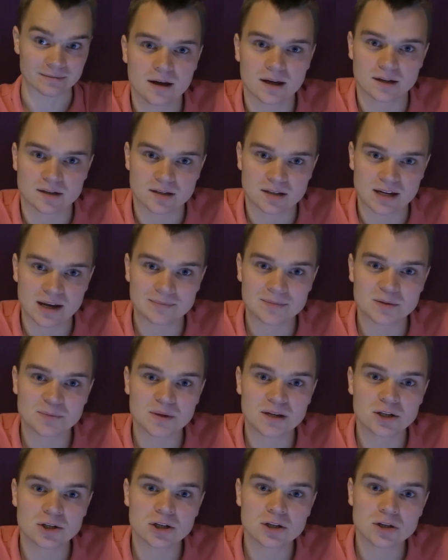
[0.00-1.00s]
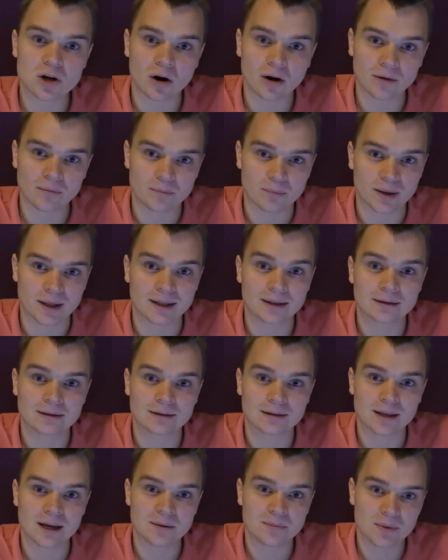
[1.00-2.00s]
Extemp speeches are a bit
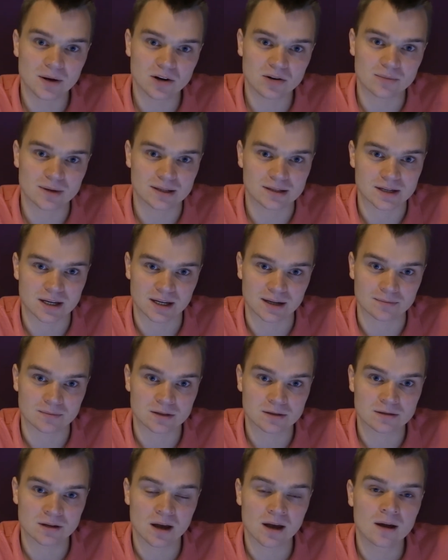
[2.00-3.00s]
like pyramid schemes.